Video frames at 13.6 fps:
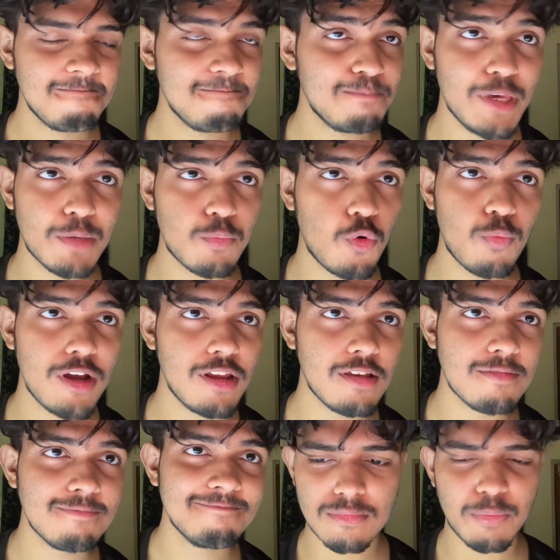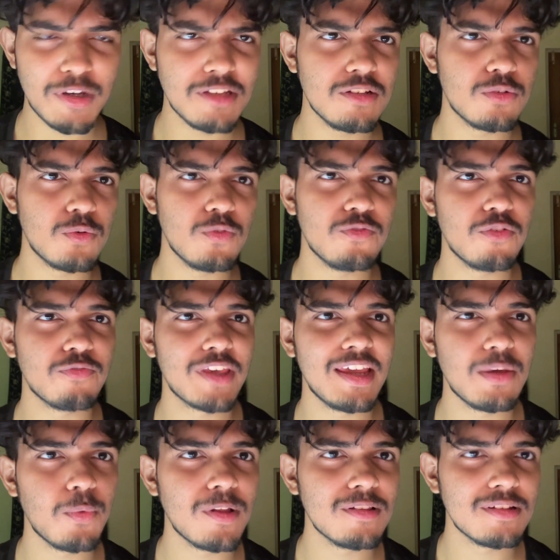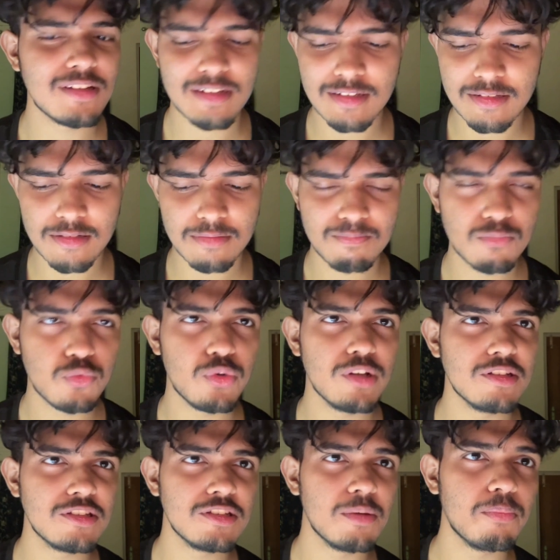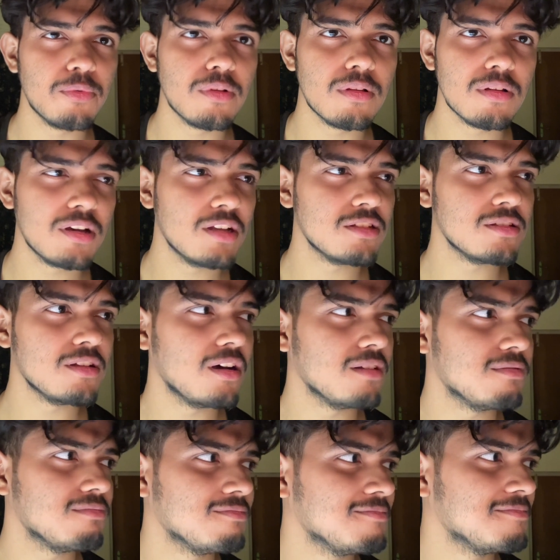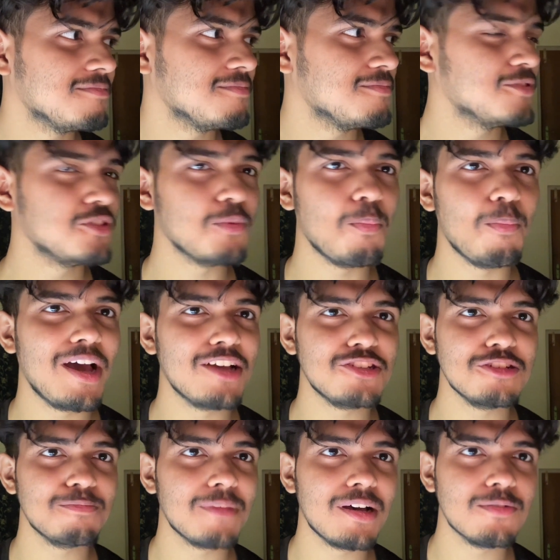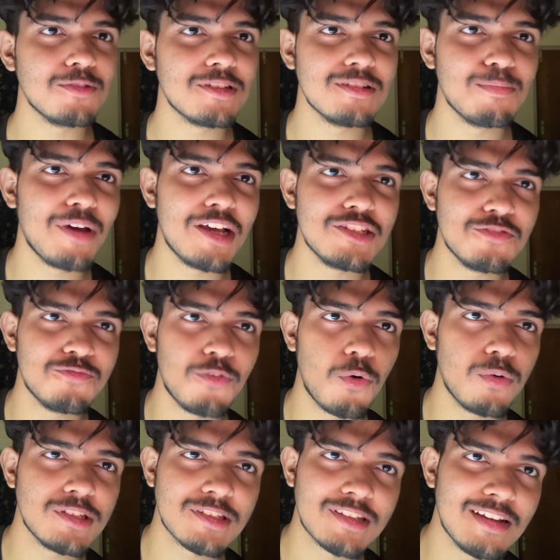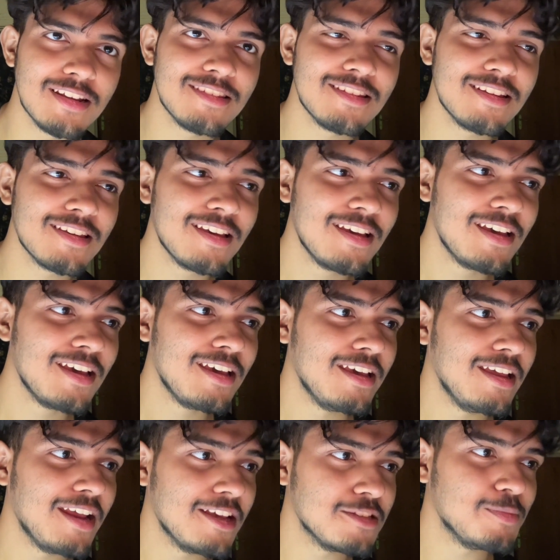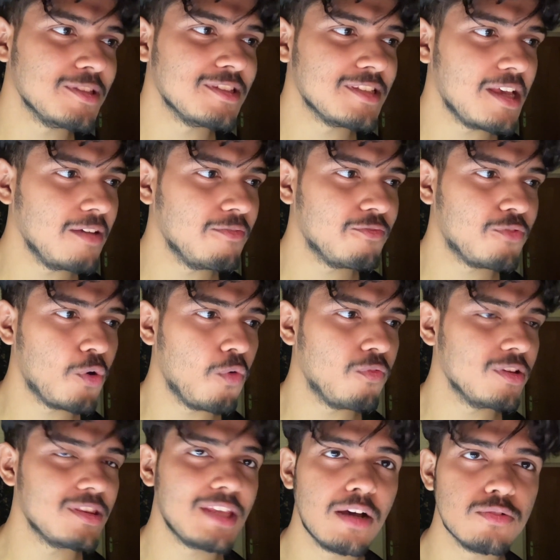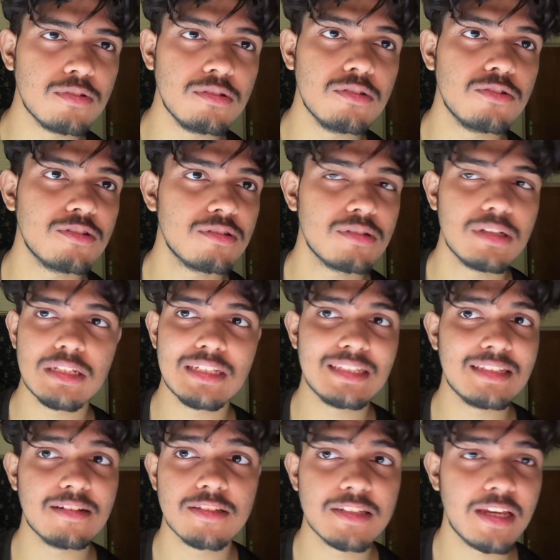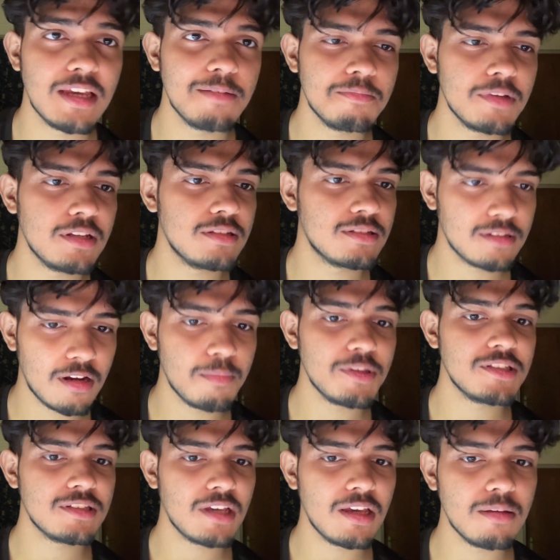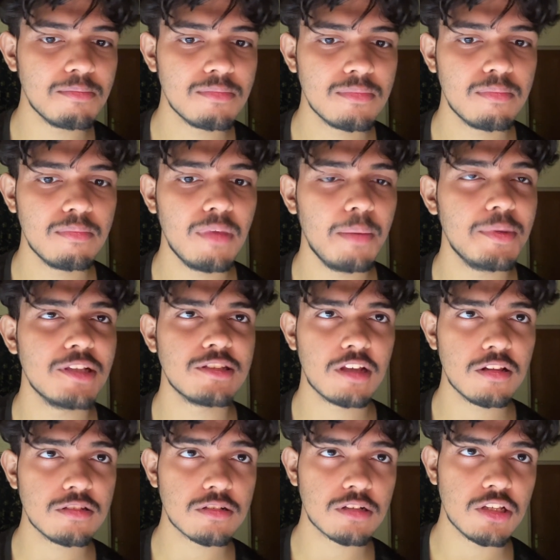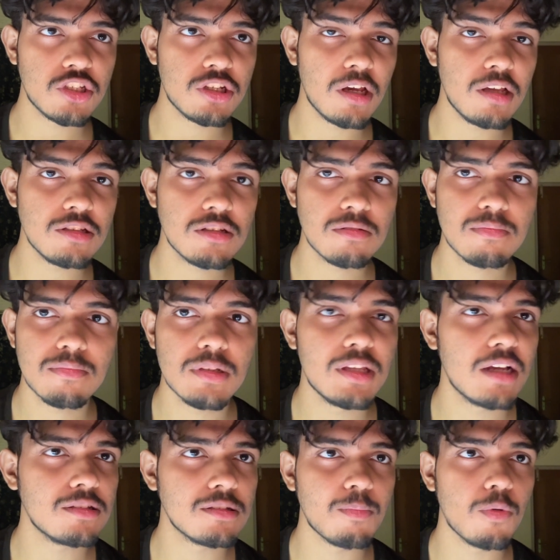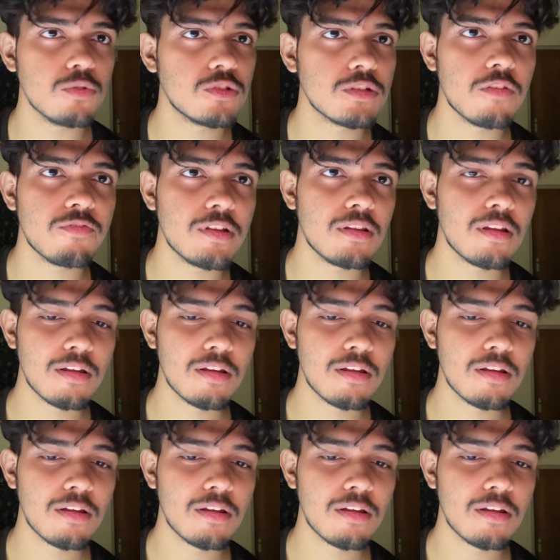make more money. The basic rule of getting wealthy is really simple. It's not some magic mountain, magic forest kind of thing. It has been same for over 1,000 years. It's still same. It's gonna be same. Maybe the skills are gonna change, but that's the most of it.